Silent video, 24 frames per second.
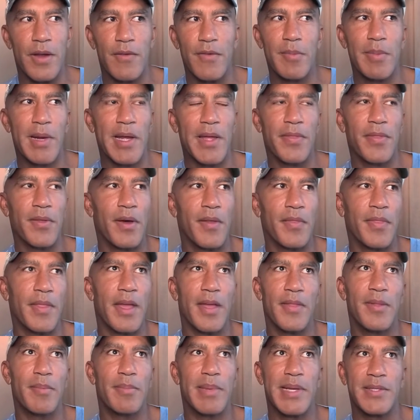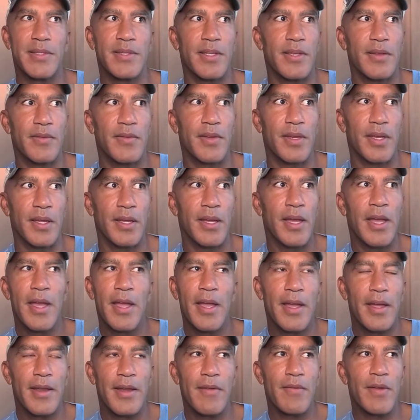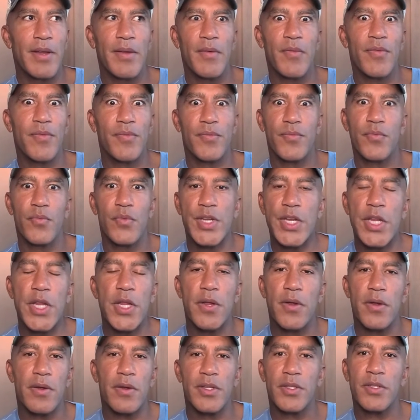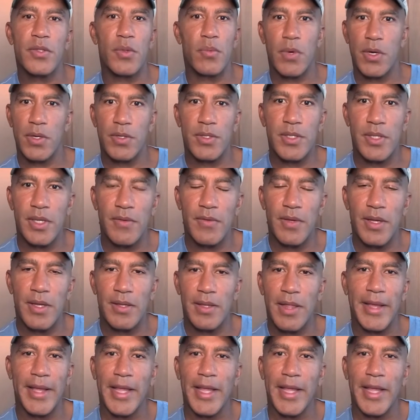Everybody thought they had the best TV, and every year it's the worst TV.